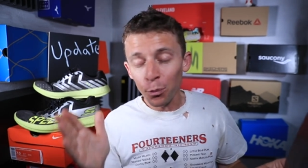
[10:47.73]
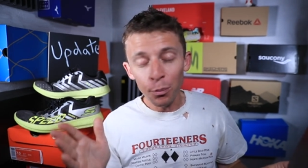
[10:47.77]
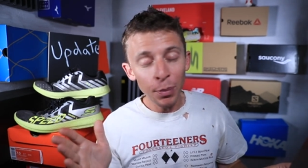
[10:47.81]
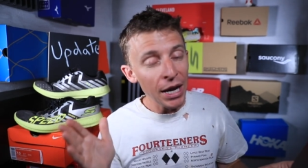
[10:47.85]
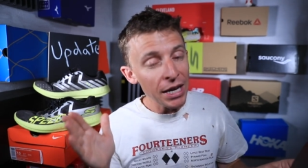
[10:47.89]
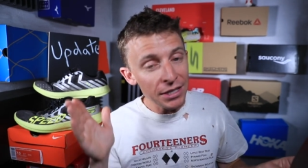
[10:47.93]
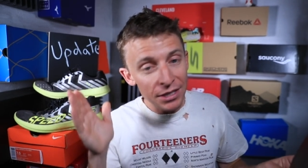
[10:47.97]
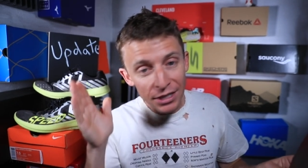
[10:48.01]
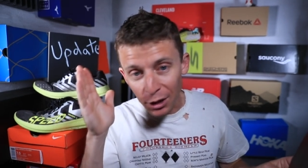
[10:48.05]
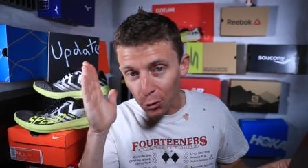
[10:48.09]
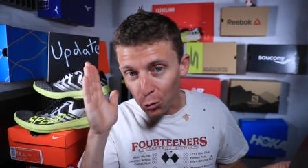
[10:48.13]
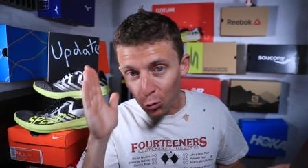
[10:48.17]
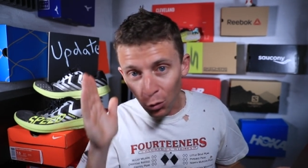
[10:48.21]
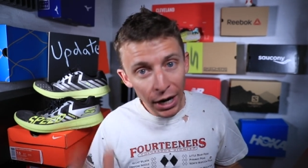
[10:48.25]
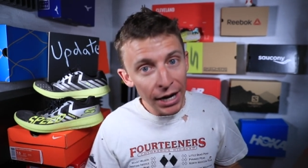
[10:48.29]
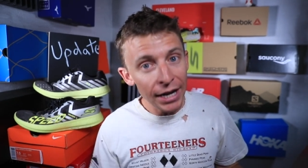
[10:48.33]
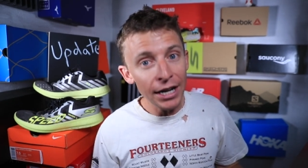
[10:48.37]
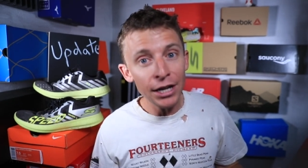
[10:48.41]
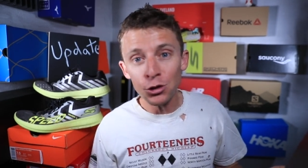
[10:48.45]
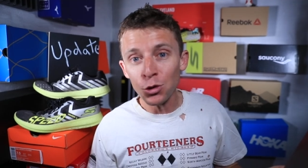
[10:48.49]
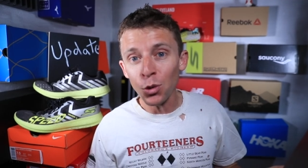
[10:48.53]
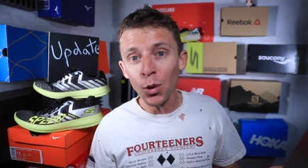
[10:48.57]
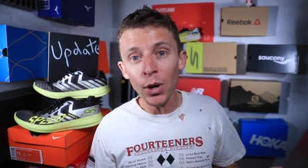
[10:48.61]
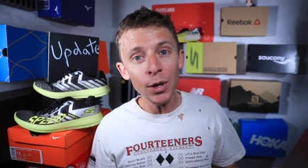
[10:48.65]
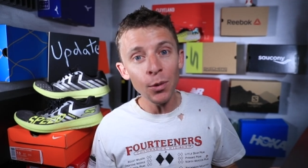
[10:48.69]
basically right
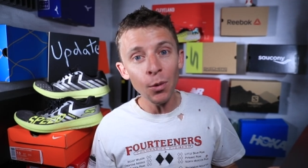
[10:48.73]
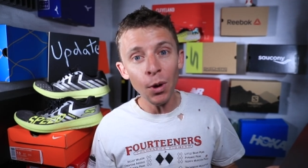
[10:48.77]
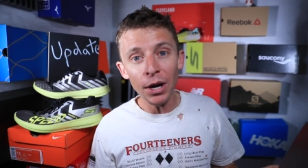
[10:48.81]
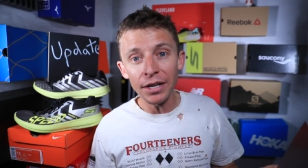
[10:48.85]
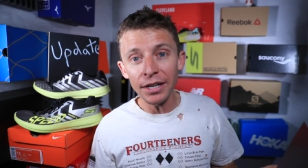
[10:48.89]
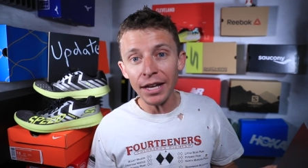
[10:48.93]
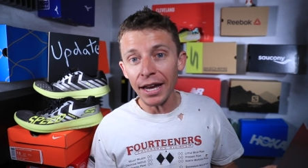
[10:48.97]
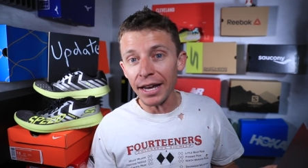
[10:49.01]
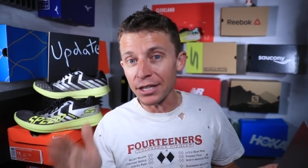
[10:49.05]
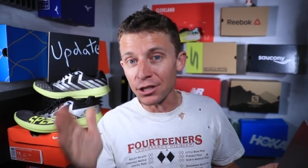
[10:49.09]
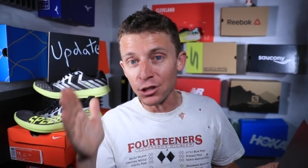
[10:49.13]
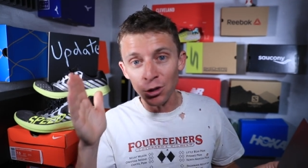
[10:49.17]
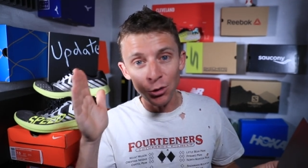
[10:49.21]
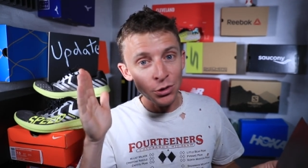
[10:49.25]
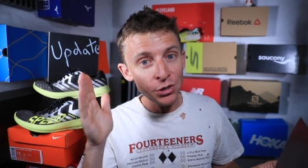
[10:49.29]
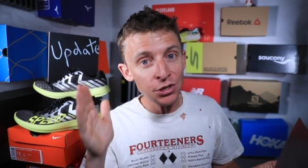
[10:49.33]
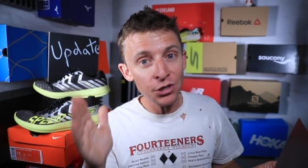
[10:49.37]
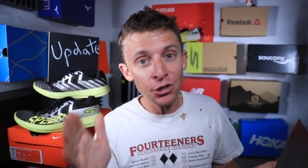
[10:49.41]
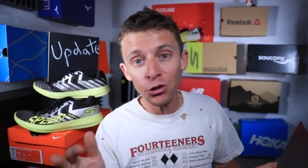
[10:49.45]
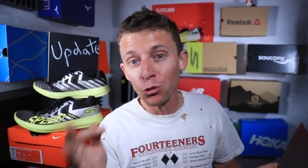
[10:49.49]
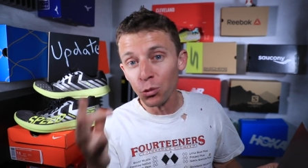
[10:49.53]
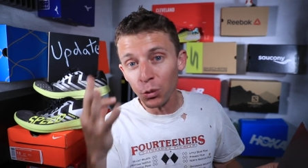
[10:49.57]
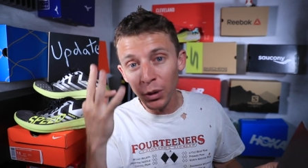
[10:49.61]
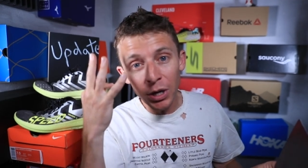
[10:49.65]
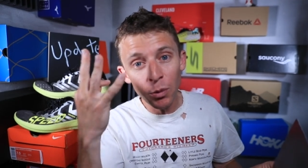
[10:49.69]
at twenty-one days, so
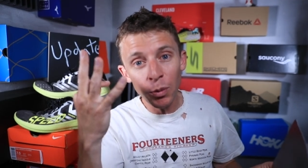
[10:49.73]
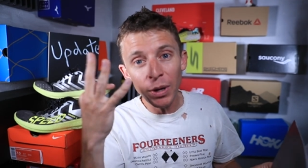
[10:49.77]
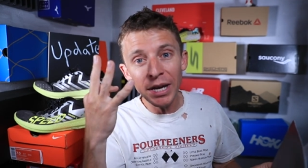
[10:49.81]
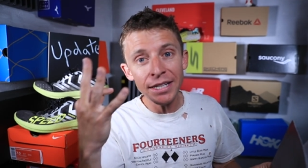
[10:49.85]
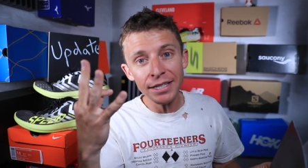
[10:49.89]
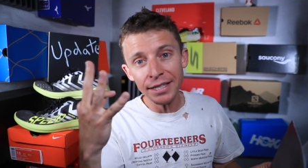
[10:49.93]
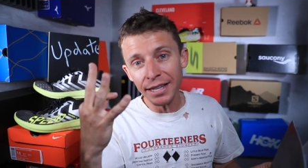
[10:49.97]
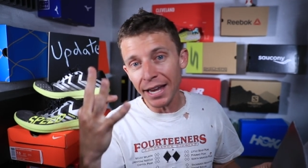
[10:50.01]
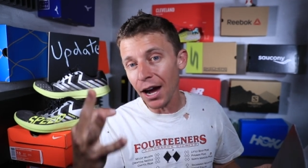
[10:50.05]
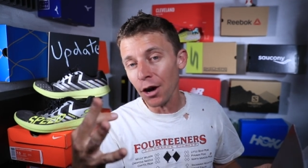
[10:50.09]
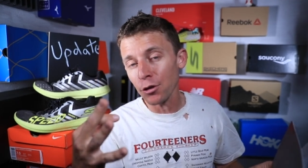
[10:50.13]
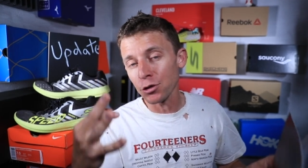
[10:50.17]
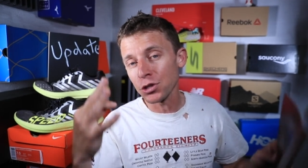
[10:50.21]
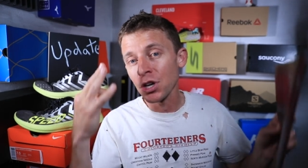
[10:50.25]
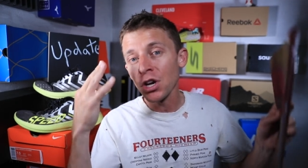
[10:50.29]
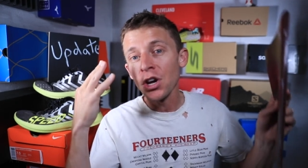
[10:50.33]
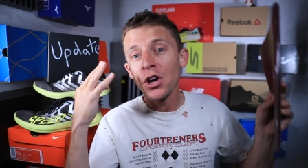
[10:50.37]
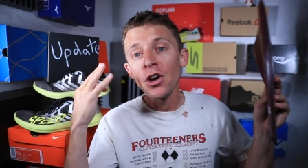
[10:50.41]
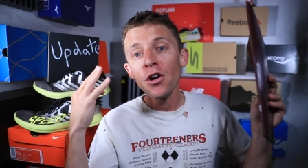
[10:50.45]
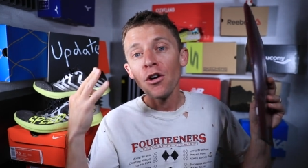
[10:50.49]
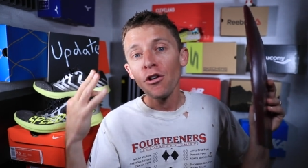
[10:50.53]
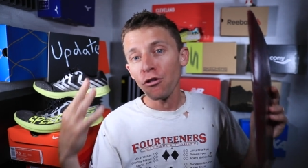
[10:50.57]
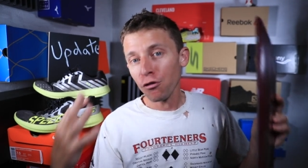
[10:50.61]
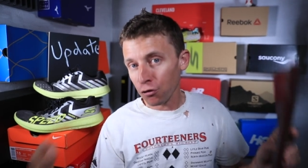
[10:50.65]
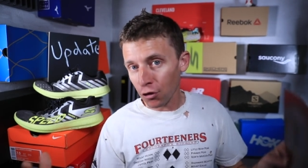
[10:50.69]
three weeks out
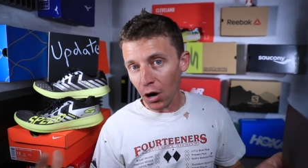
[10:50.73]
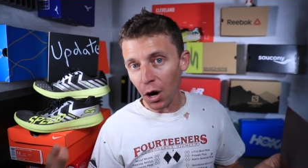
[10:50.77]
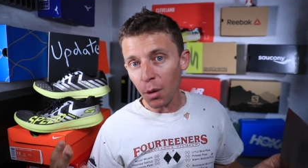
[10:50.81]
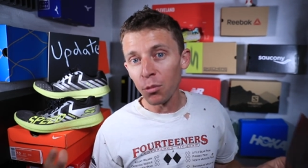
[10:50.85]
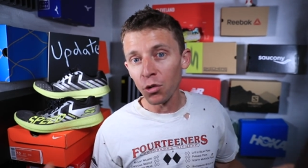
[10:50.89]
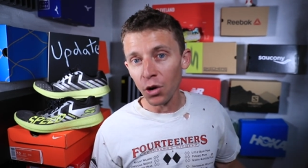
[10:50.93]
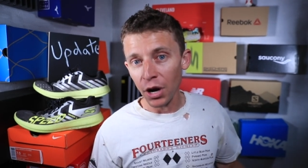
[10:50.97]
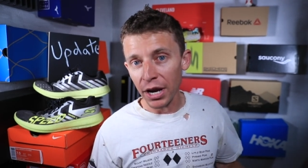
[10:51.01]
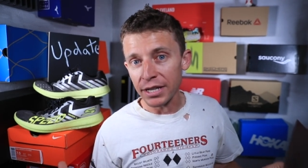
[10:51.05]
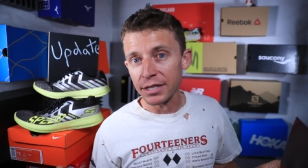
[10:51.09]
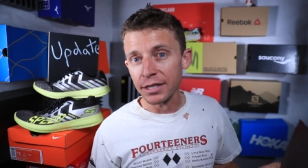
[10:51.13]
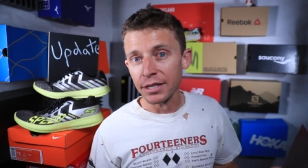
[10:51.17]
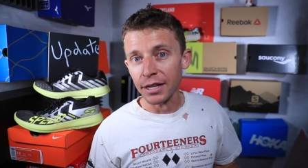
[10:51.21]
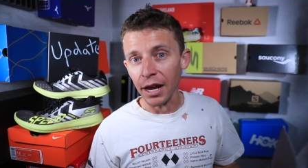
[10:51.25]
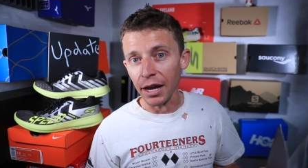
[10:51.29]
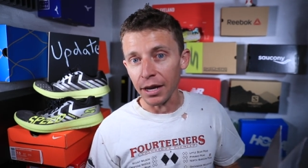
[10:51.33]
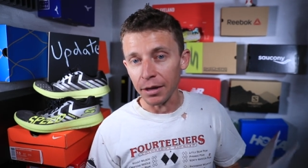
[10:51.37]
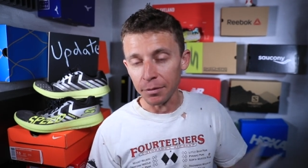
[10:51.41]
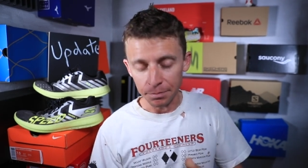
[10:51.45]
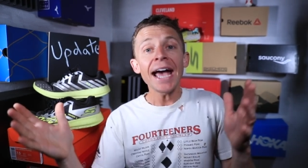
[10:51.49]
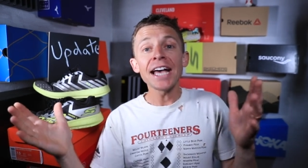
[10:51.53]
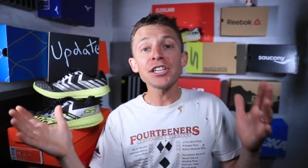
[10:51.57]
from race day.